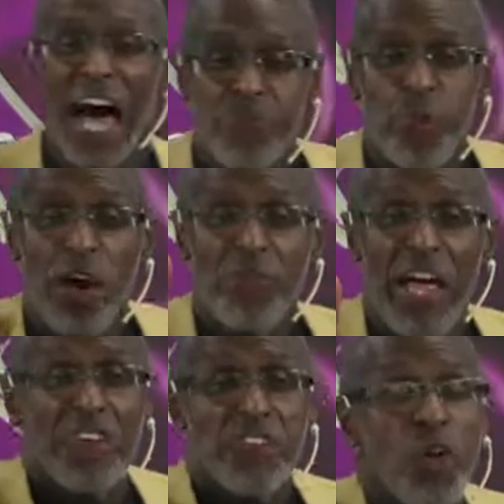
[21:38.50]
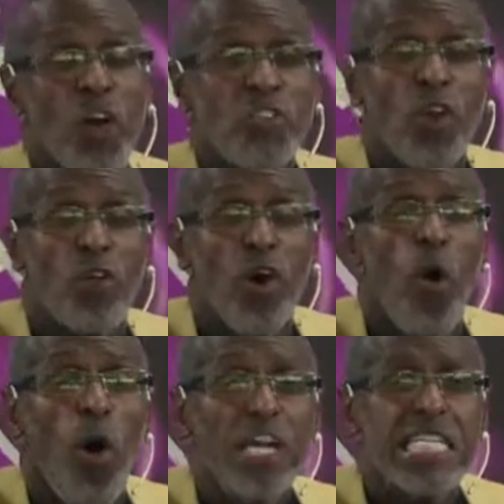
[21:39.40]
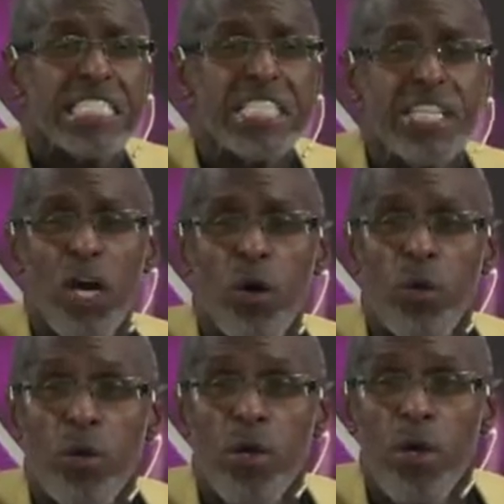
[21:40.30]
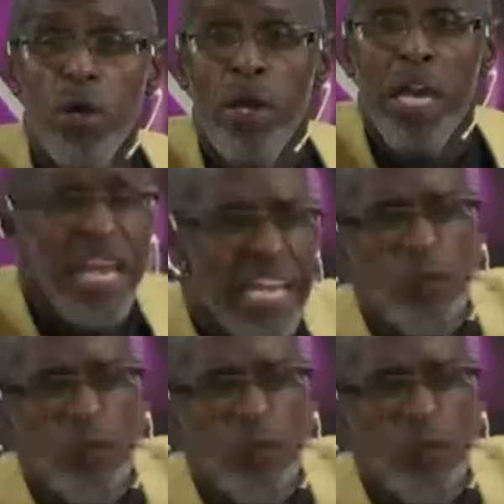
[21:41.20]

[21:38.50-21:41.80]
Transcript: what that sorcerer wanted to do. He didn't